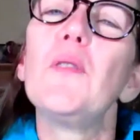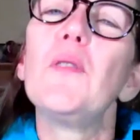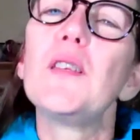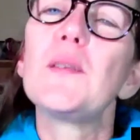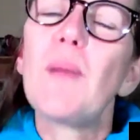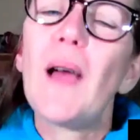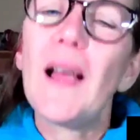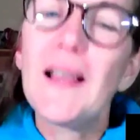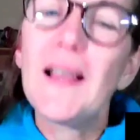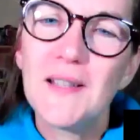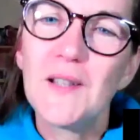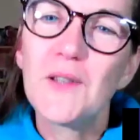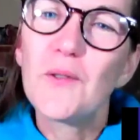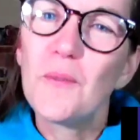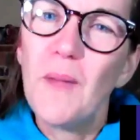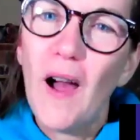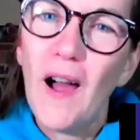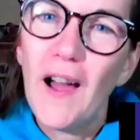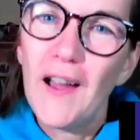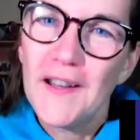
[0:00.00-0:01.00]
this
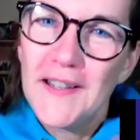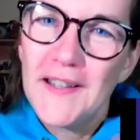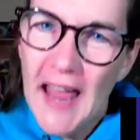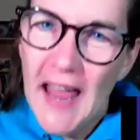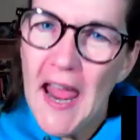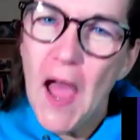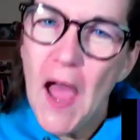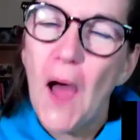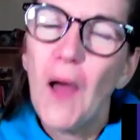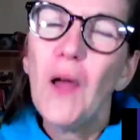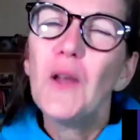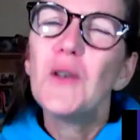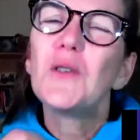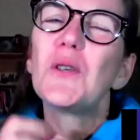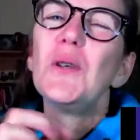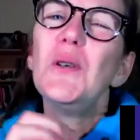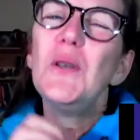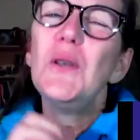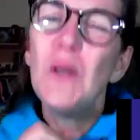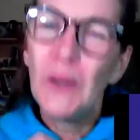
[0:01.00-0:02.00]
passage from Isaiah
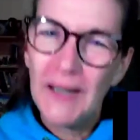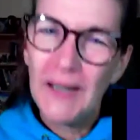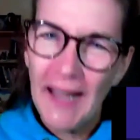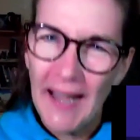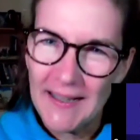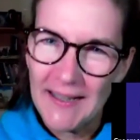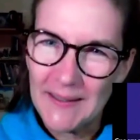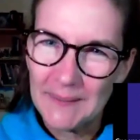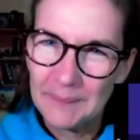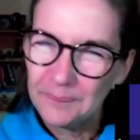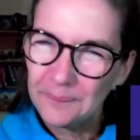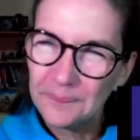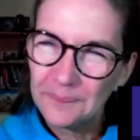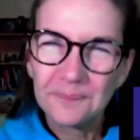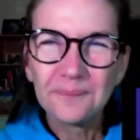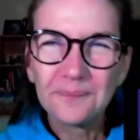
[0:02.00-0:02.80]
to look at